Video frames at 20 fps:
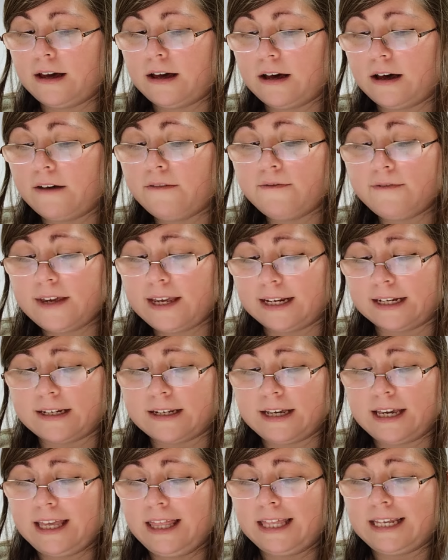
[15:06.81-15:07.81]
of feet
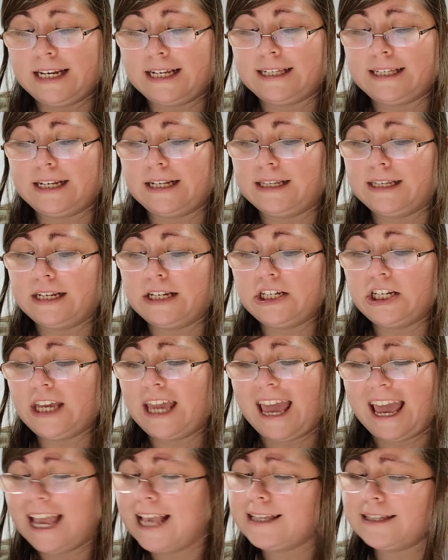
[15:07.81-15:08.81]
in the distance, and she
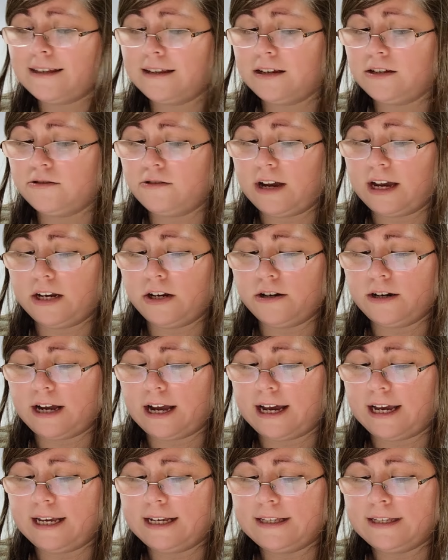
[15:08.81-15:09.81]
hastily dried her
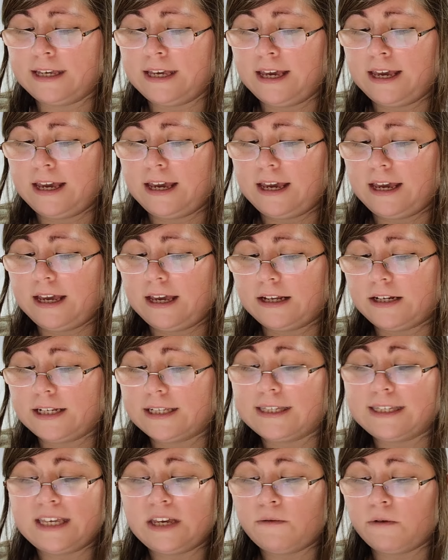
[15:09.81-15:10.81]
eyes to
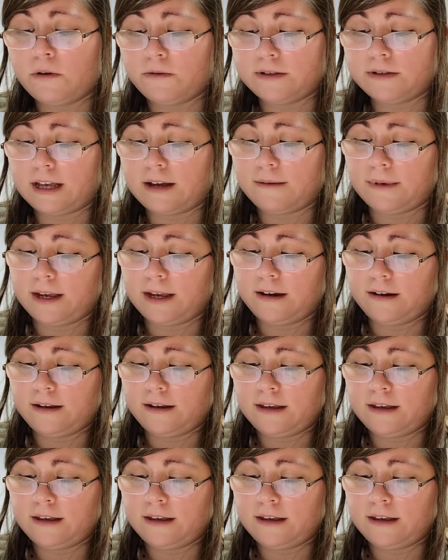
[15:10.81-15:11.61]
see what was coming.